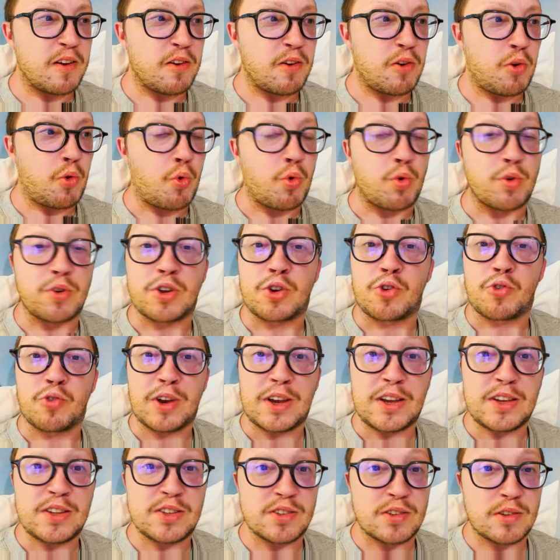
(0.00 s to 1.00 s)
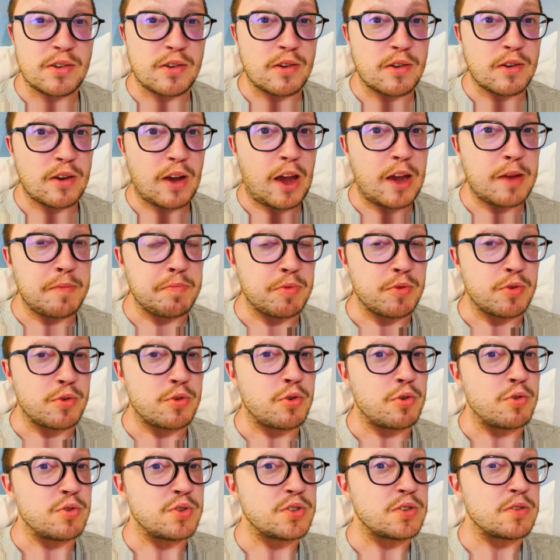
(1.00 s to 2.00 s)
or the great hyper
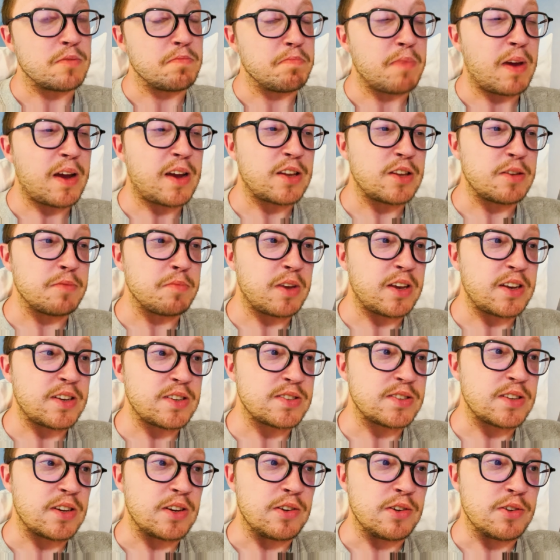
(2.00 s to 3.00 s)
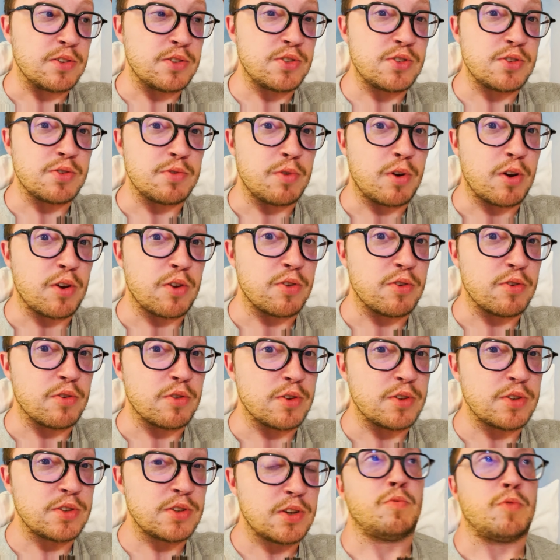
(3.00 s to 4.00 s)
coaster Magnum
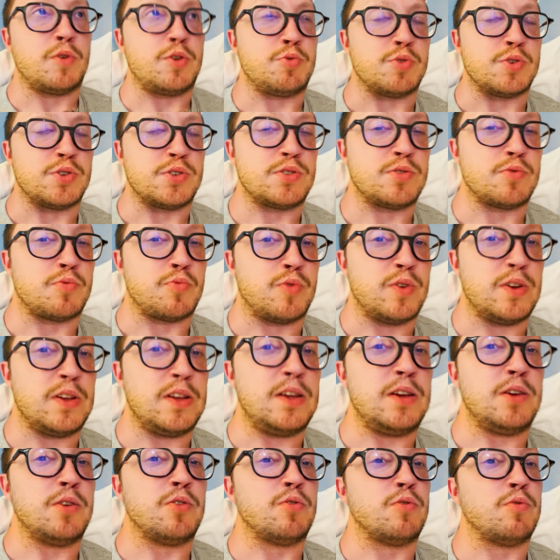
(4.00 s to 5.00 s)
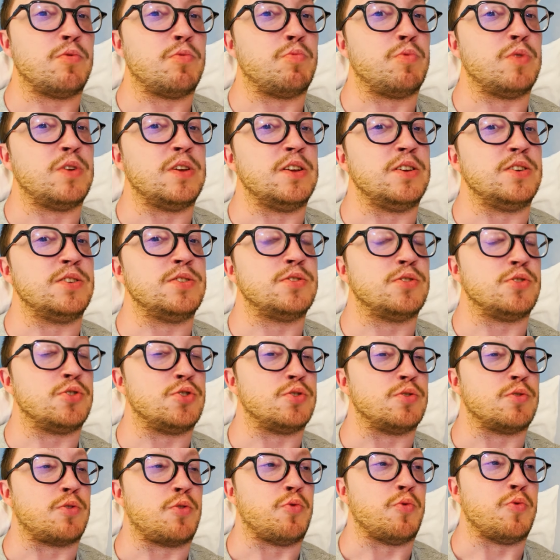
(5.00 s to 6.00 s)
XL-200, which was really such
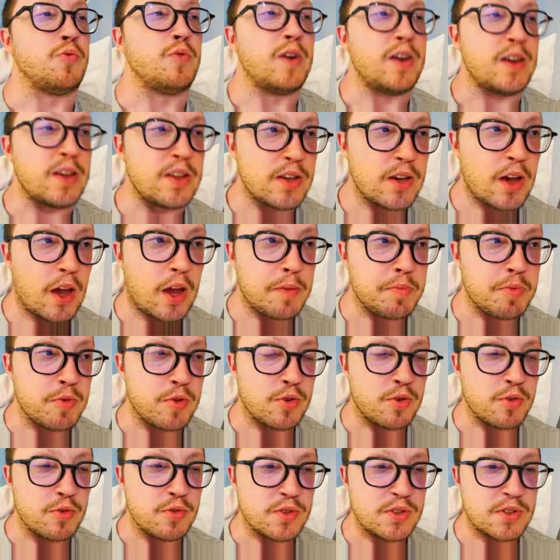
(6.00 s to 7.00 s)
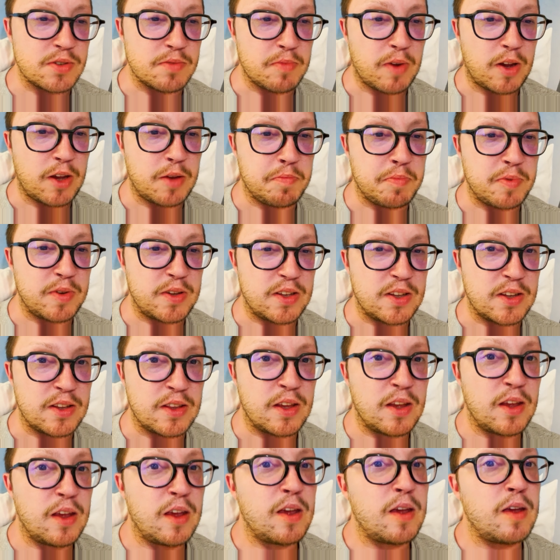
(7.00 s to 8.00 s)
a great hyper coaster in my opinion.
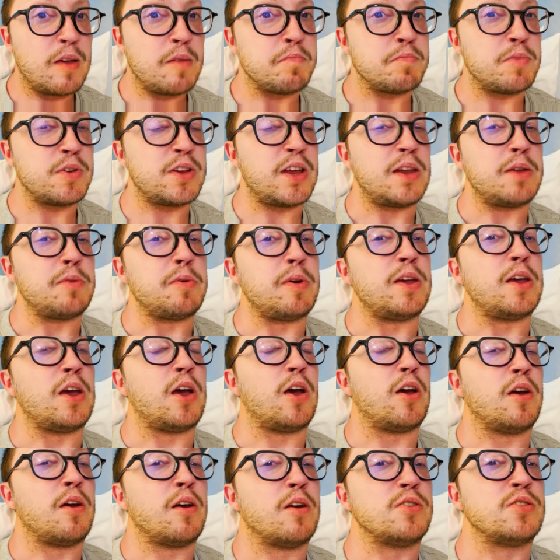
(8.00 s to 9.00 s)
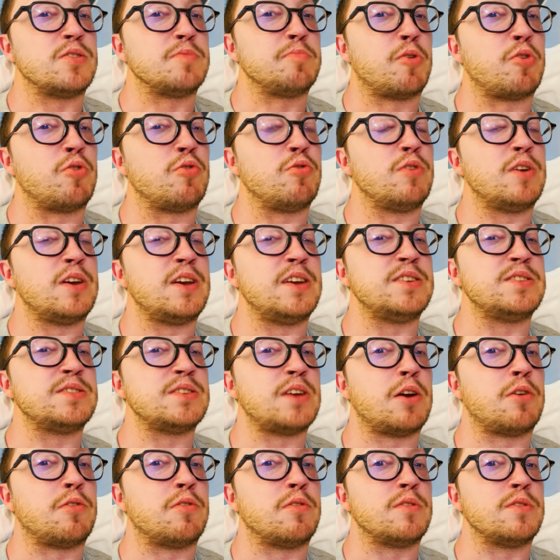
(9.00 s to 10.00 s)
But anyway, tomorrow is
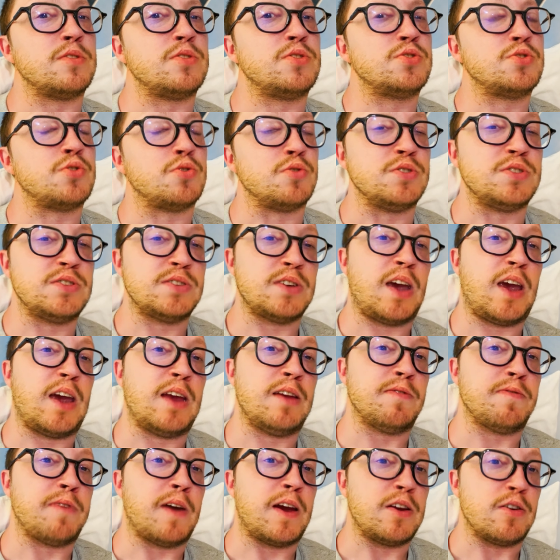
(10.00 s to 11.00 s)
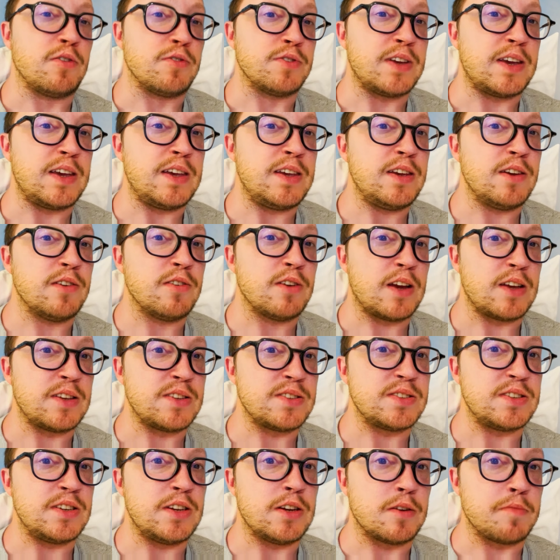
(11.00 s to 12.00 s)
our third and final day here at
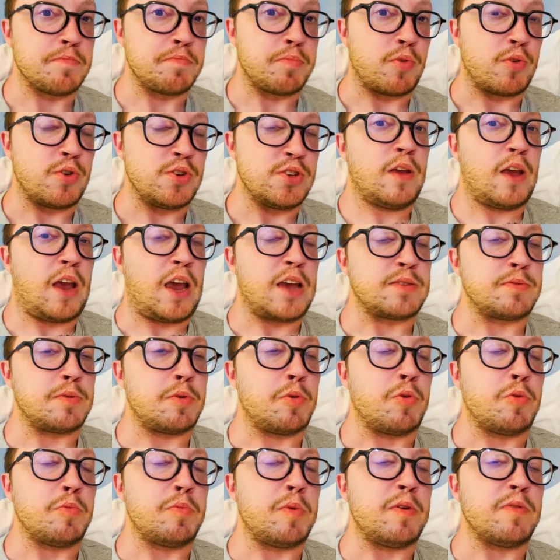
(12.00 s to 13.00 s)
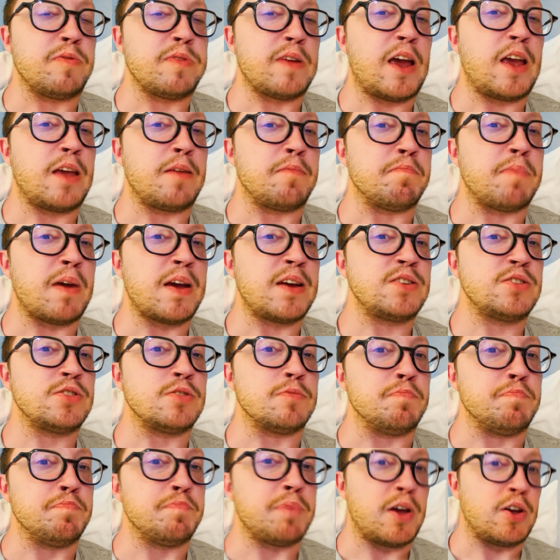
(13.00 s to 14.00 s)
Cedar Point, as we will be flying back to
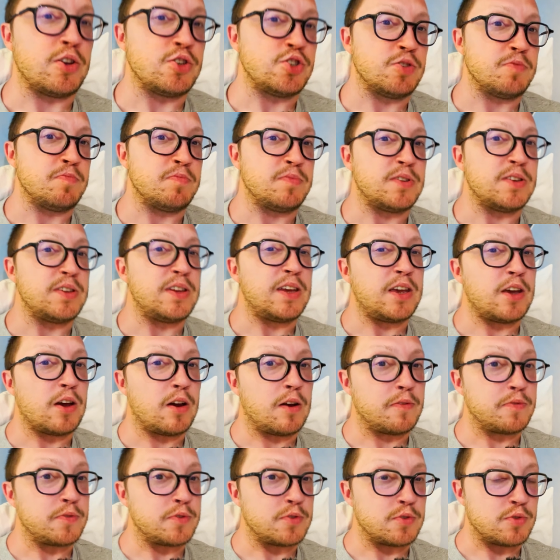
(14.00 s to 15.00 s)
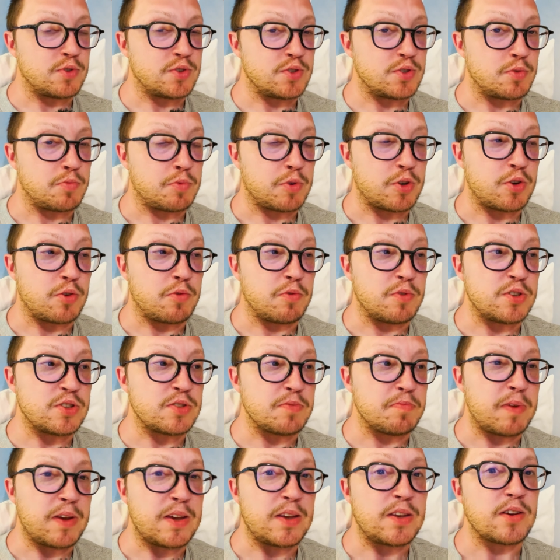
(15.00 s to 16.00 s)
Belgium the day after, so we're going to
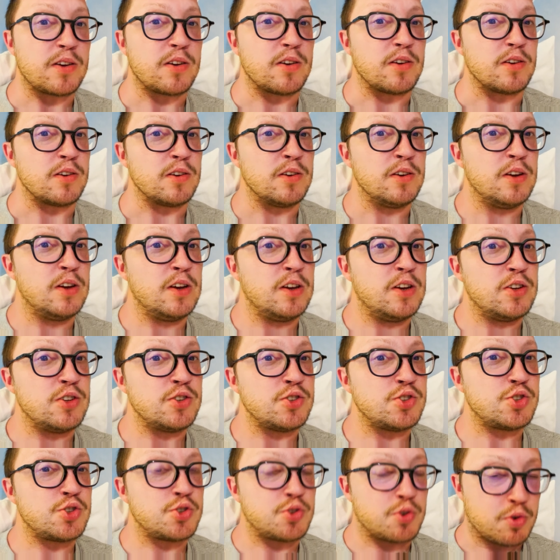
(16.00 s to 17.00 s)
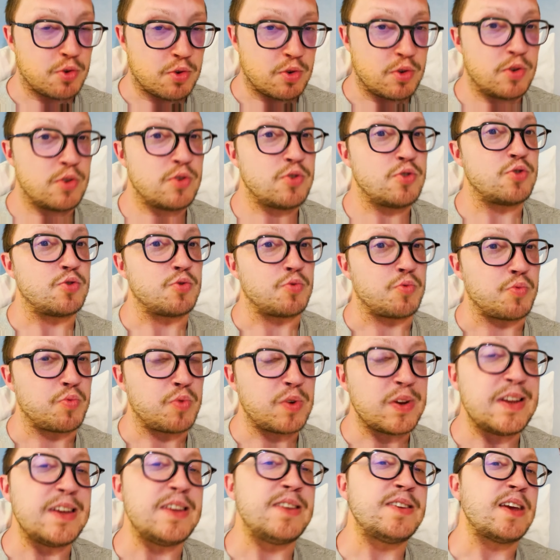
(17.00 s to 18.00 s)
make sure to
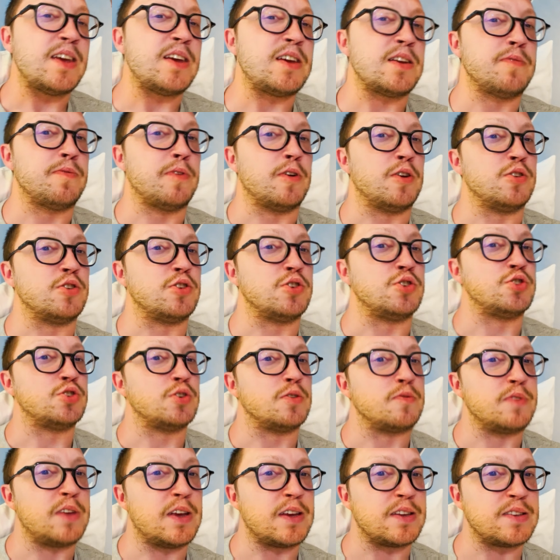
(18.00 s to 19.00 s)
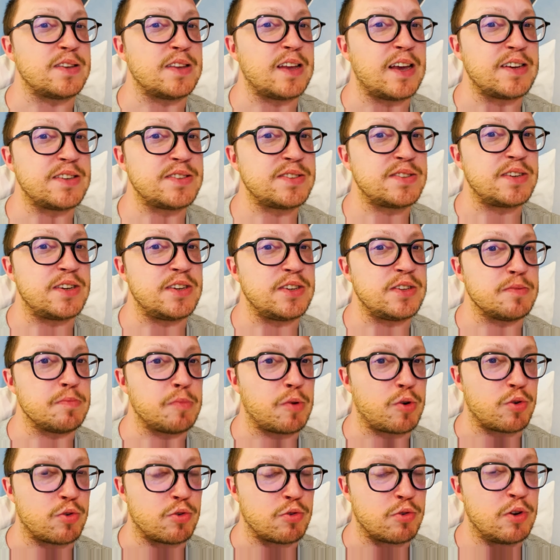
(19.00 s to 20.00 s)
really take advantage of that last day
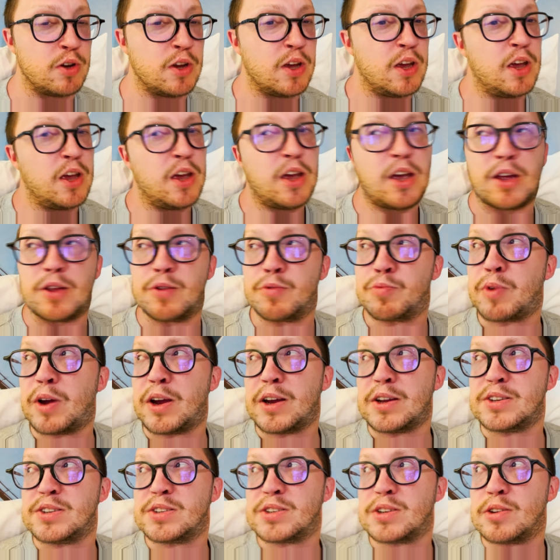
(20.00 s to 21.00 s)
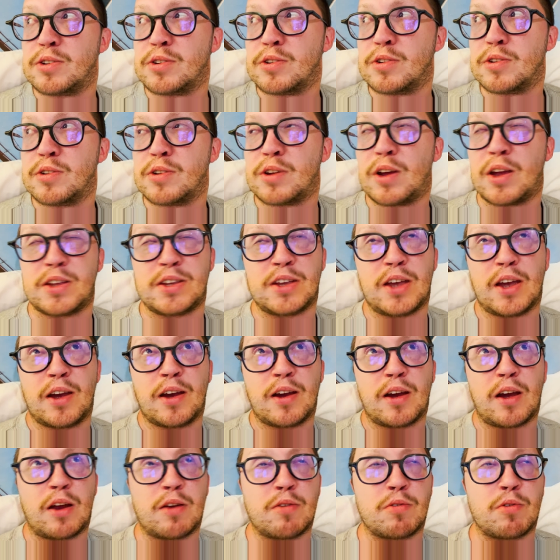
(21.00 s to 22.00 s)
tomorrow. We ride
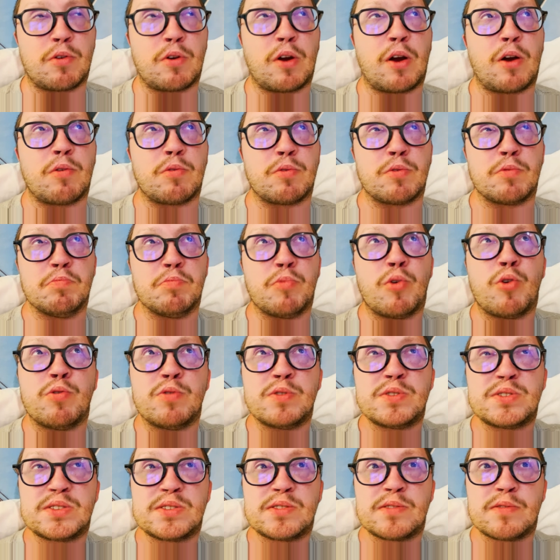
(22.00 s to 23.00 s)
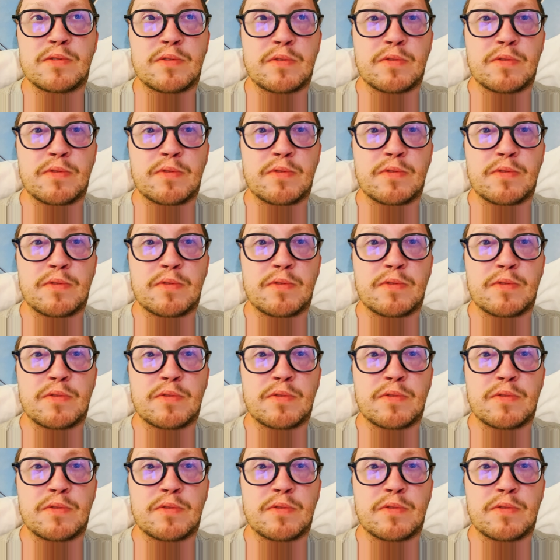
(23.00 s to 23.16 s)
yeah, our most